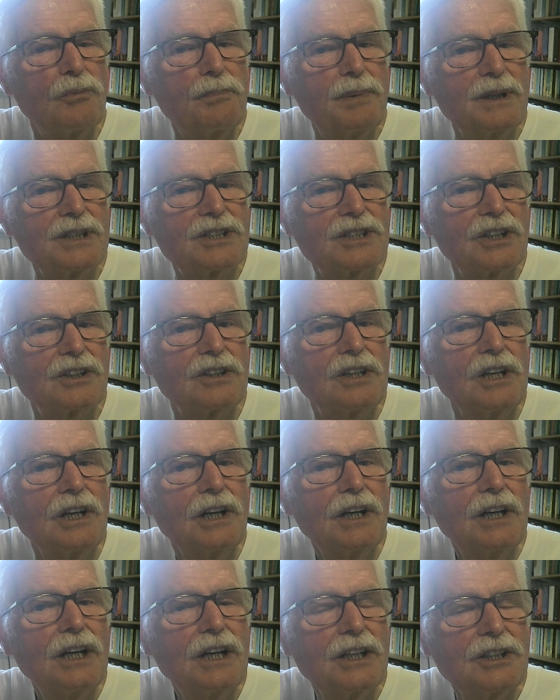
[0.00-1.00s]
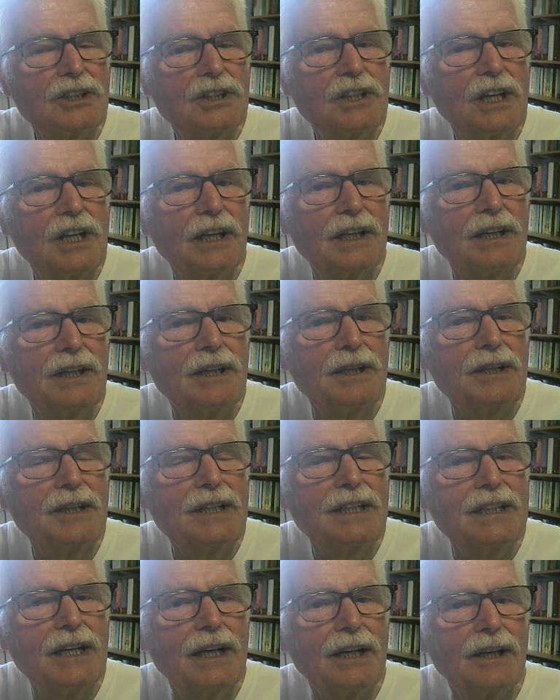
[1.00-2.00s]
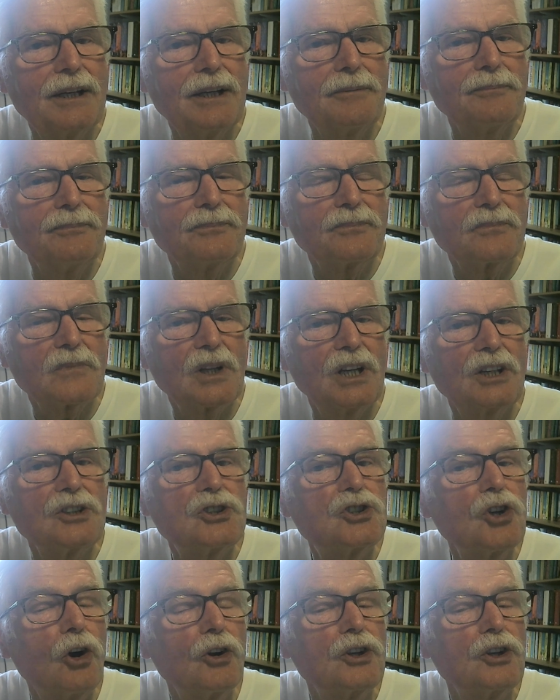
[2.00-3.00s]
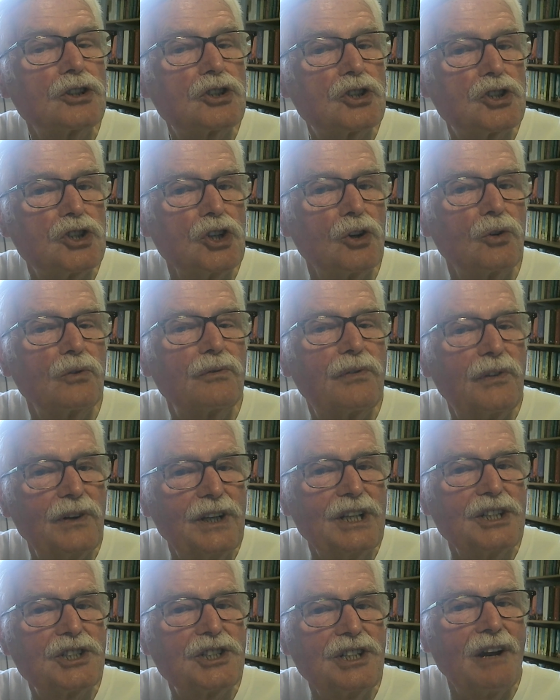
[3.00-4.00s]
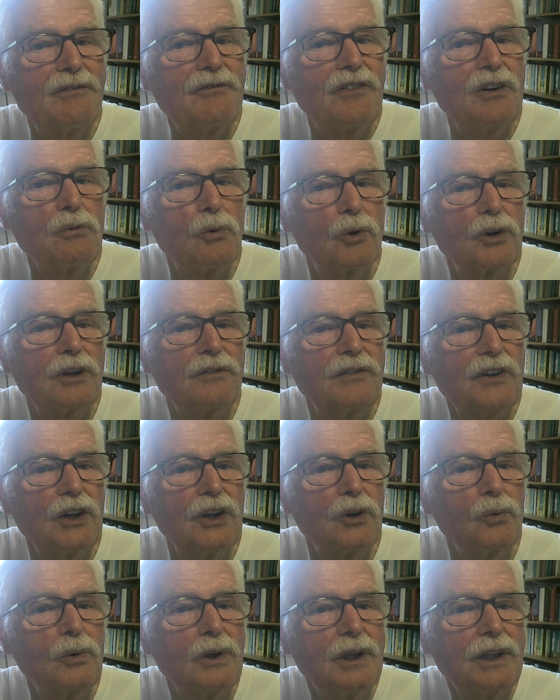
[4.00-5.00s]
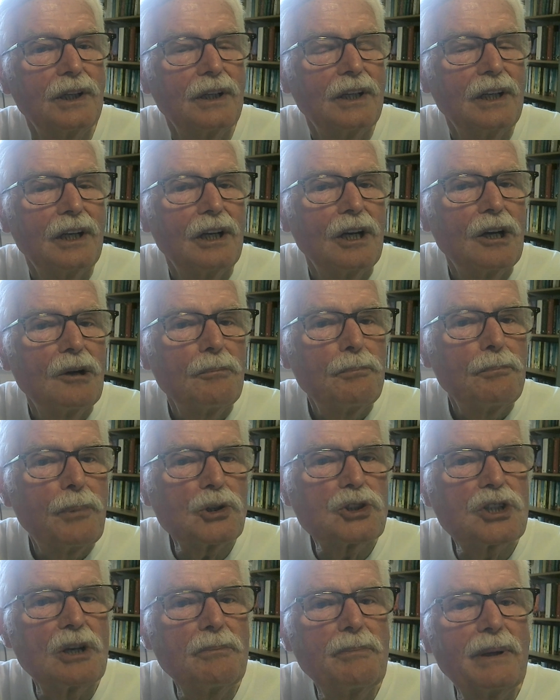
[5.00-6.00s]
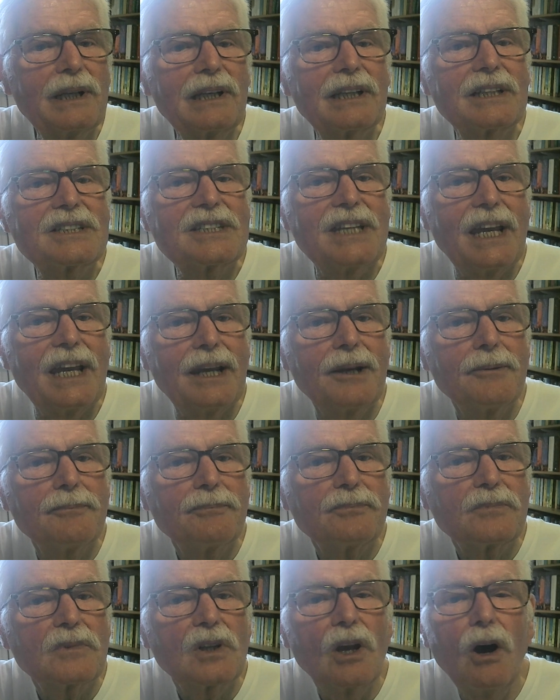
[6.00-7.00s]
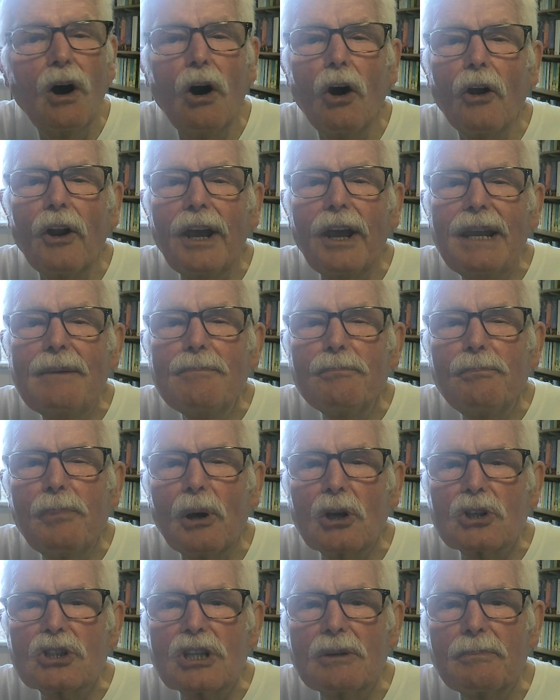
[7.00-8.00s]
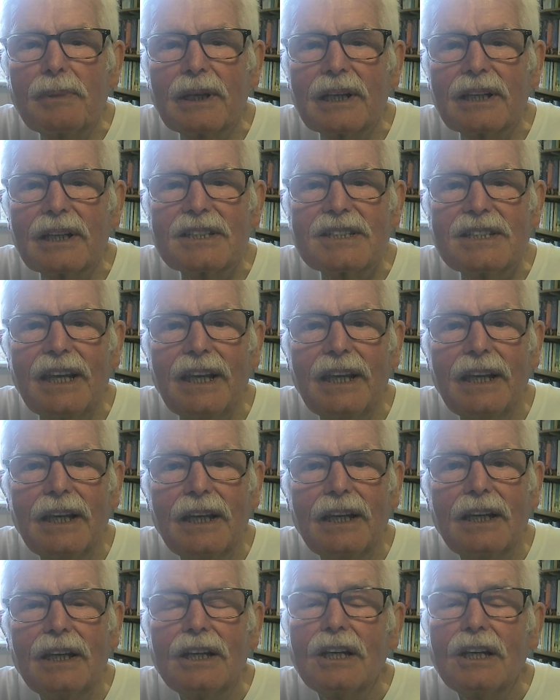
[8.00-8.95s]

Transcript: hope it's a a, a, um, a joyous June for each and every one of you. Possibility or impossibility